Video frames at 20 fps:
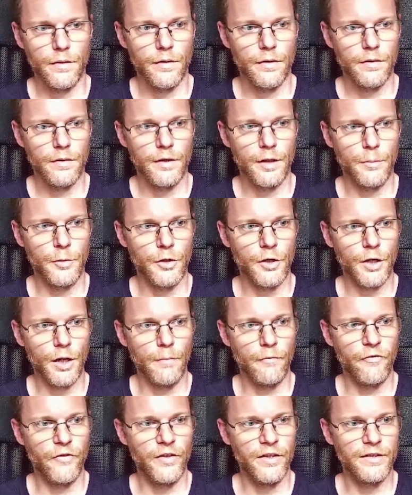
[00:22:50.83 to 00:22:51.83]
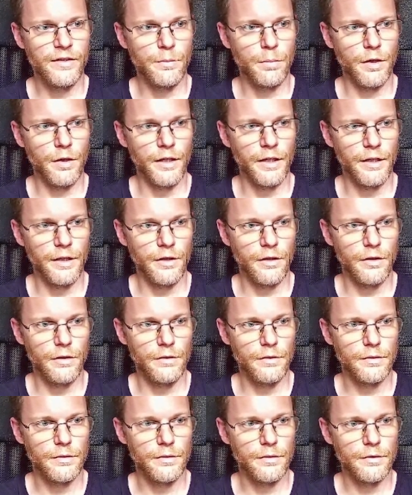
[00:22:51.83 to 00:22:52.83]
become visible here.
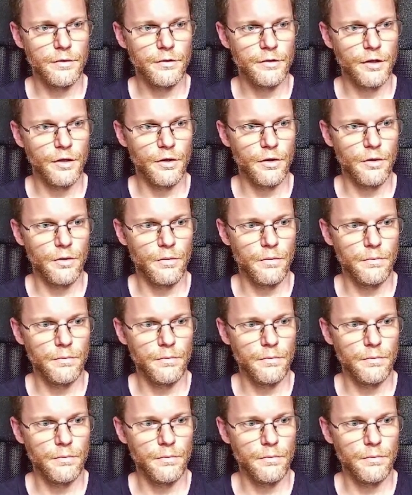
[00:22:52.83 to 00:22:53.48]
So